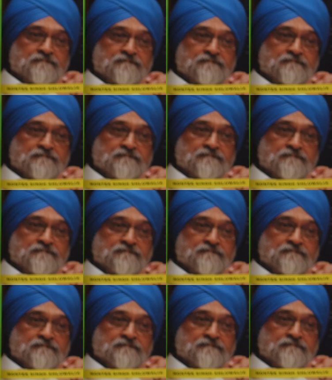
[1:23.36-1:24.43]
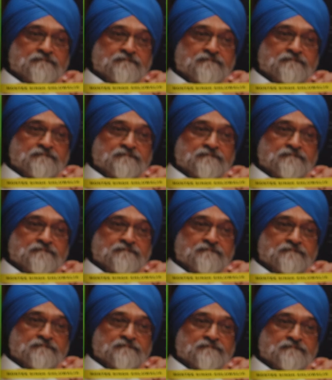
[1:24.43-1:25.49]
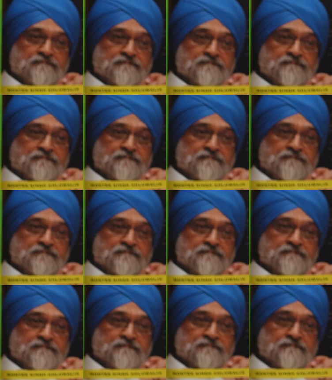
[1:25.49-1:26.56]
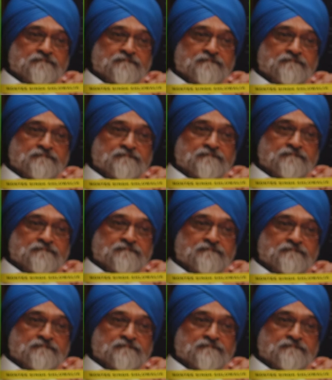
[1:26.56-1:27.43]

(silent)